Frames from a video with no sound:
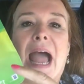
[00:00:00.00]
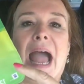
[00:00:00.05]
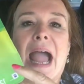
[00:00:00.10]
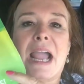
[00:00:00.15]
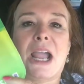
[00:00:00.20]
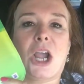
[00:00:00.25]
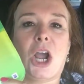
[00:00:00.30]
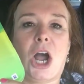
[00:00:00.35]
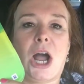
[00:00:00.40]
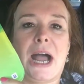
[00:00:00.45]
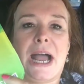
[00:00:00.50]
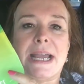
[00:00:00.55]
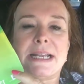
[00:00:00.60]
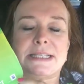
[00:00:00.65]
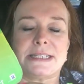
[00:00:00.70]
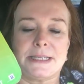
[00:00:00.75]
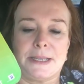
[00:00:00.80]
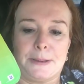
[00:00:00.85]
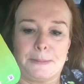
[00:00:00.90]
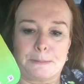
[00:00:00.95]
I
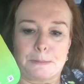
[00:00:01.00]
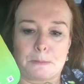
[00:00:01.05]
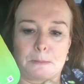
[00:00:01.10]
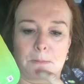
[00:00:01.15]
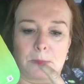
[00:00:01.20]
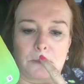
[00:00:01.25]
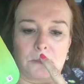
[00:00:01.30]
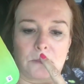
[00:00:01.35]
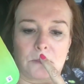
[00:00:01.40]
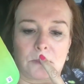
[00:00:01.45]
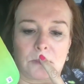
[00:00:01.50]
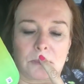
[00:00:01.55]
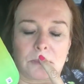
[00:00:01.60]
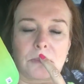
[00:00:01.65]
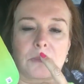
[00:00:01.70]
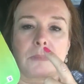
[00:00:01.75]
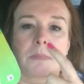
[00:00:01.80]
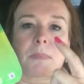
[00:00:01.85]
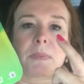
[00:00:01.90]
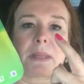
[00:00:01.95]
got
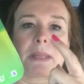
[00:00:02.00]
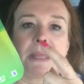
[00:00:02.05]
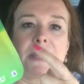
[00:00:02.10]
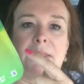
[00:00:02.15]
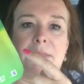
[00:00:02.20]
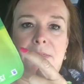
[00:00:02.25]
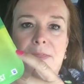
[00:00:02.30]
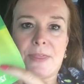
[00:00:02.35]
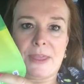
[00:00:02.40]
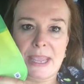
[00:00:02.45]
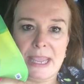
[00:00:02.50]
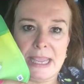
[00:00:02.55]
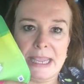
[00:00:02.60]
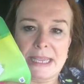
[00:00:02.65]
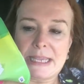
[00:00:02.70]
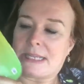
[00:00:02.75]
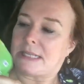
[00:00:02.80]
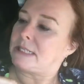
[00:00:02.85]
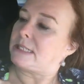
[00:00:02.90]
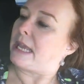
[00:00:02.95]

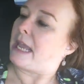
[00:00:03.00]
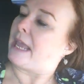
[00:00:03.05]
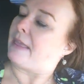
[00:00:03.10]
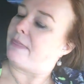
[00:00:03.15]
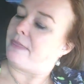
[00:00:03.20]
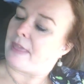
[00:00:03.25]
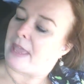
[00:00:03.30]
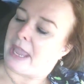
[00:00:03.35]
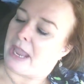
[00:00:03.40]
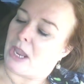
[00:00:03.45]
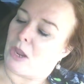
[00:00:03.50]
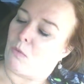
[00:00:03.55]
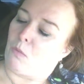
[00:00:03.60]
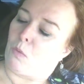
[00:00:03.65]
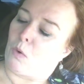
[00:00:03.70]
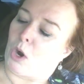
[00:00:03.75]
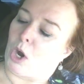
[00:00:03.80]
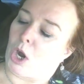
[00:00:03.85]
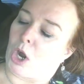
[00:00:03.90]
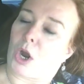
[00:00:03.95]
these and they
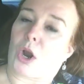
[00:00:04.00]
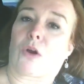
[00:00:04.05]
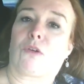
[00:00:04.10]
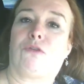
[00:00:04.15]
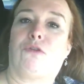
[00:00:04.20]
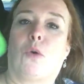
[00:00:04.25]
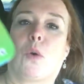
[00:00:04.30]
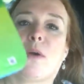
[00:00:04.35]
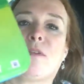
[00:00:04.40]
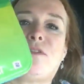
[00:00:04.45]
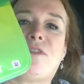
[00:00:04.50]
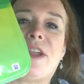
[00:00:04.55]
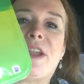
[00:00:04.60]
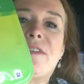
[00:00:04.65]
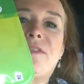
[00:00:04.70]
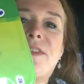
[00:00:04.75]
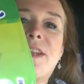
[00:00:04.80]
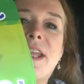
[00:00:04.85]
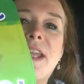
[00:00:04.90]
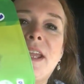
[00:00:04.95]
were
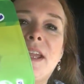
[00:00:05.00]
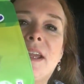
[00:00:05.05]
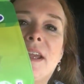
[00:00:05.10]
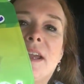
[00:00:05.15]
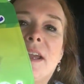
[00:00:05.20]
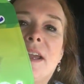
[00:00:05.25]
$4.50.